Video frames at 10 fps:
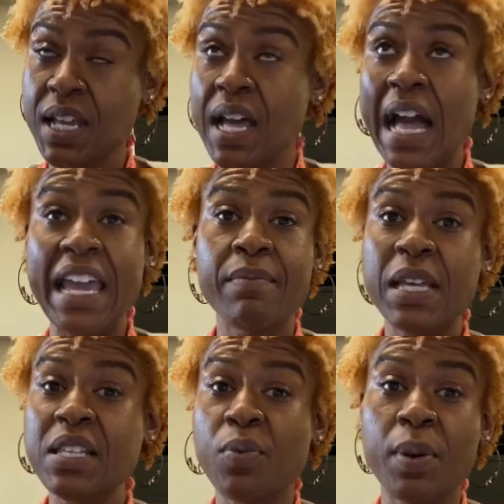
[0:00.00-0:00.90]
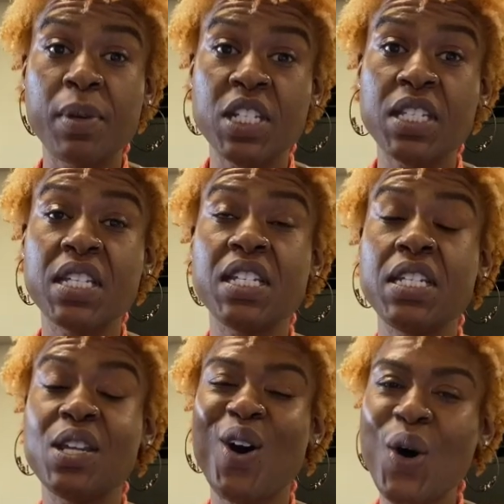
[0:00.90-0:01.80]
I give myself permission to
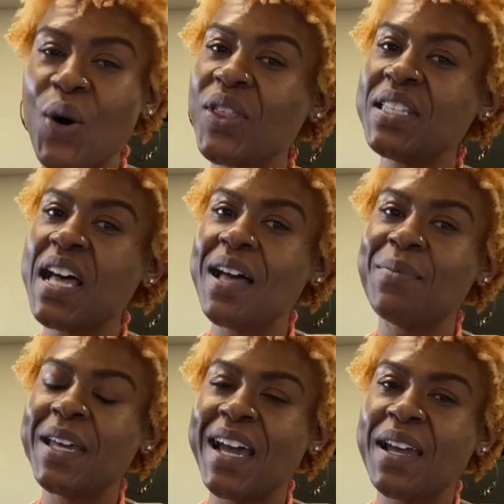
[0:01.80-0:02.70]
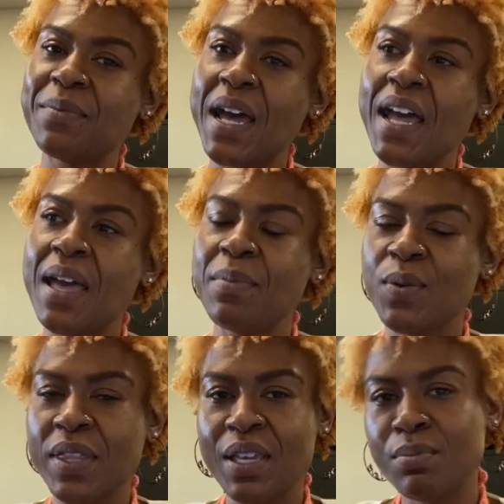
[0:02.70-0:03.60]
cheat all the time and I am not happy
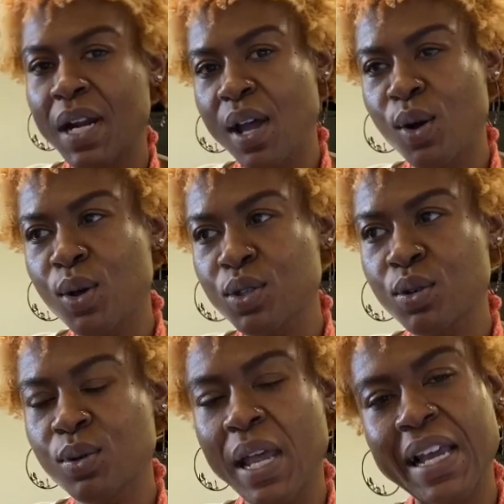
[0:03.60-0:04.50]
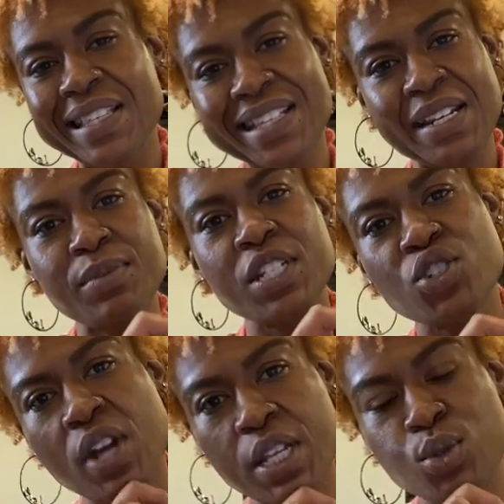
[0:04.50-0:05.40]
with it. But I also, like I said, I'm just
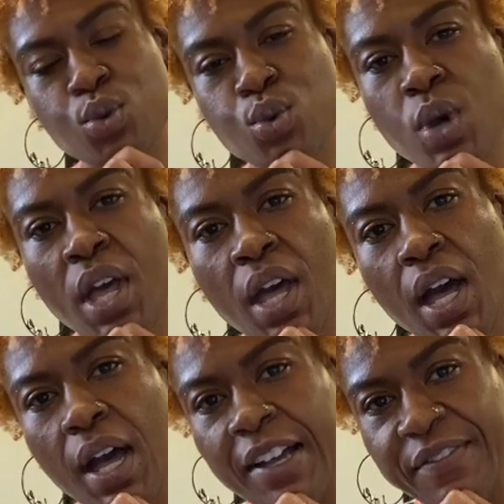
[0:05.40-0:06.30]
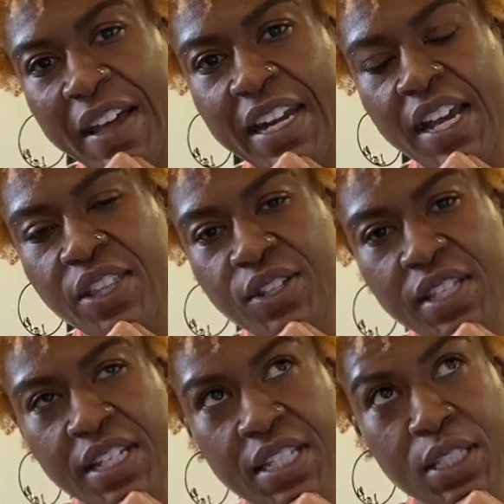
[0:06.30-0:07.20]
trying to find other
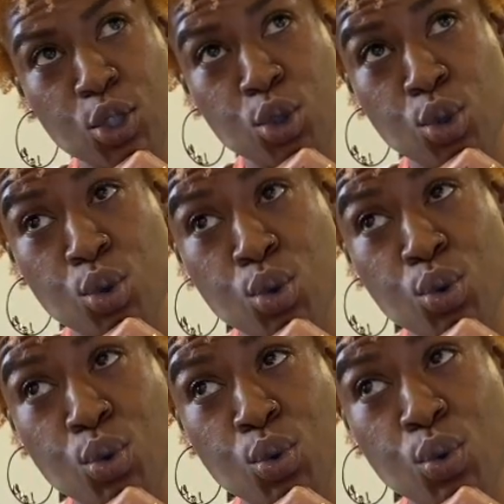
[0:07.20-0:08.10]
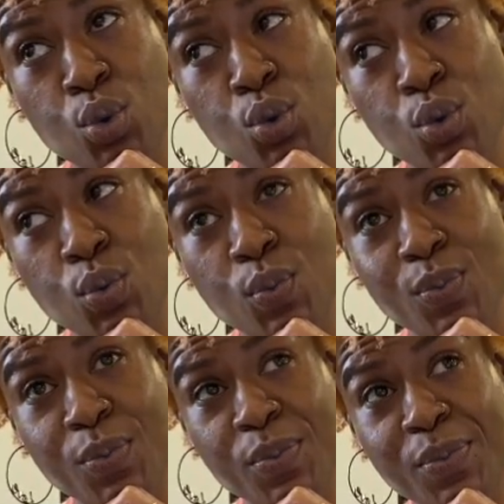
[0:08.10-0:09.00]
things to
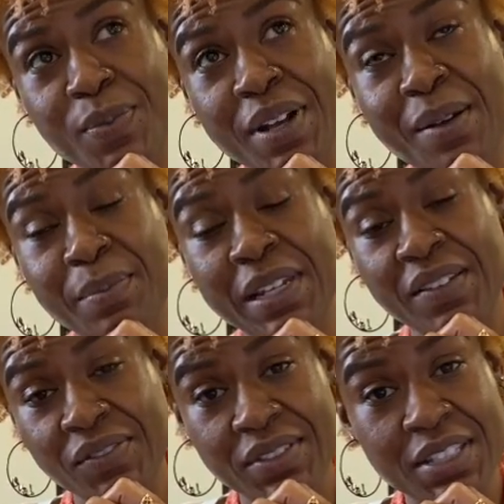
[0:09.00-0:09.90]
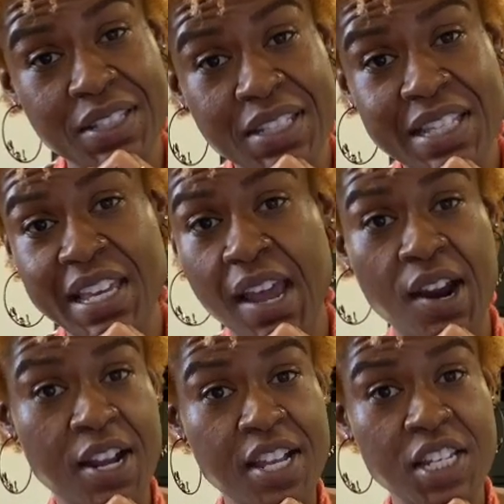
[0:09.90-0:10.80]
uplift,
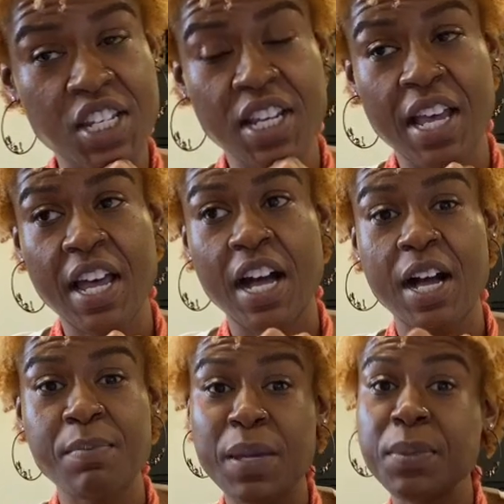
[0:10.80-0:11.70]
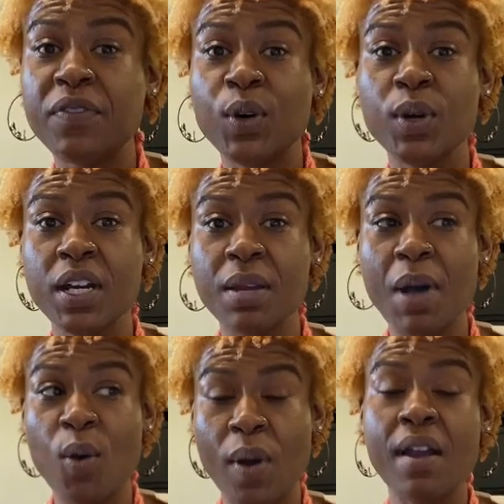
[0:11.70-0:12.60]
encourage, make me feel good
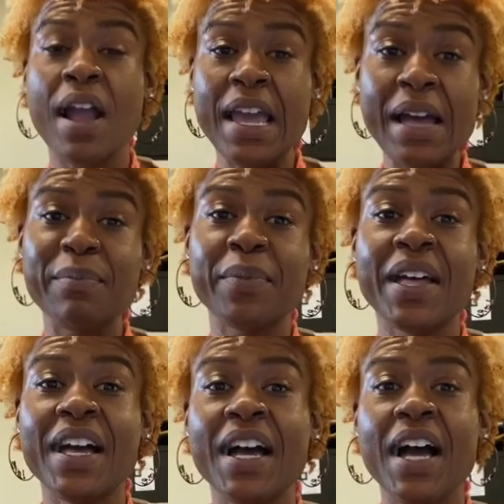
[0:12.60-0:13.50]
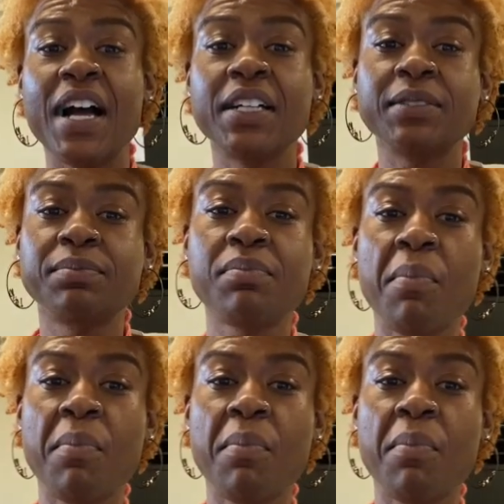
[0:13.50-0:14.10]
about where I am.